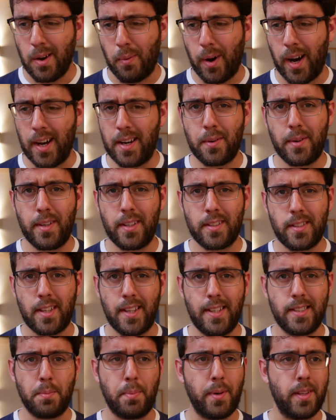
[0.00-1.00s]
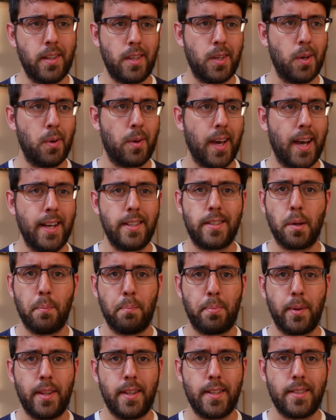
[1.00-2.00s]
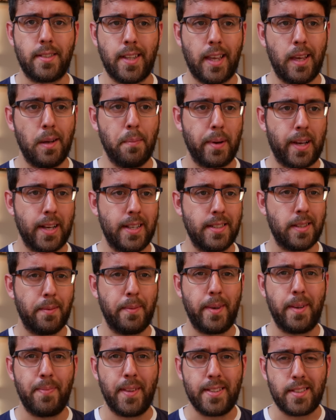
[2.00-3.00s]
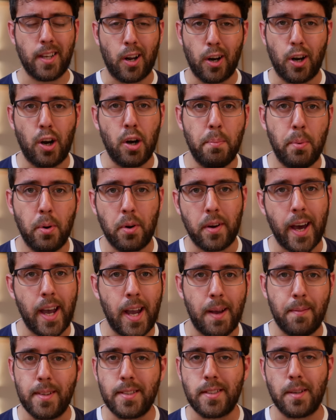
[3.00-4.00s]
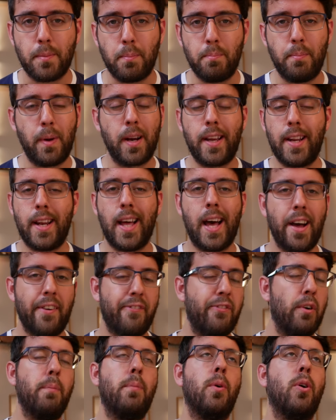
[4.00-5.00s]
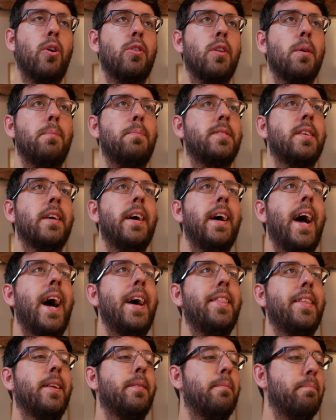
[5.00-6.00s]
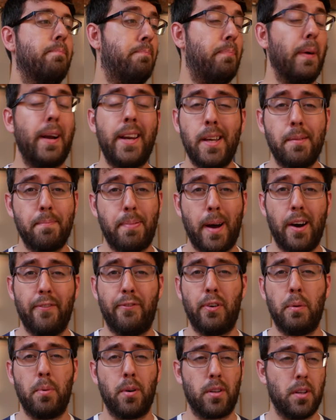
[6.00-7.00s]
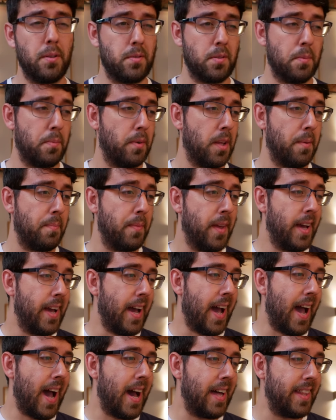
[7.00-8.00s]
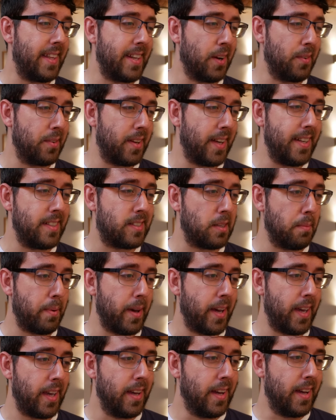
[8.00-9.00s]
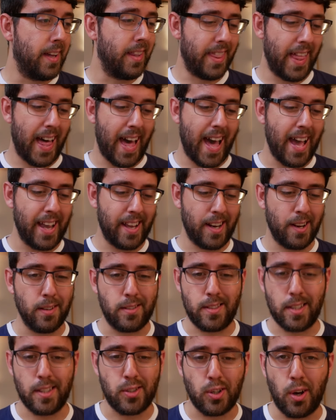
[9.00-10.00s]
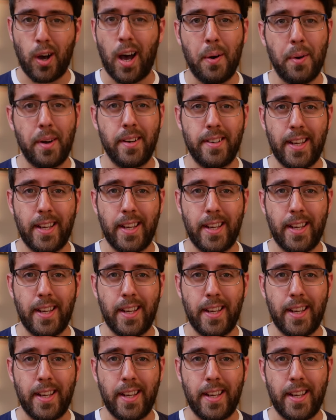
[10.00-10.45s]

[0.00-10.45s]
Why do he need to be in the UK to complete this deal? Because I mean, it's a global game. These are millionaire football clubs. Uh, they don't billion pound football clubs. Some of them. Uh, they don't need to be there, you know, to sort out a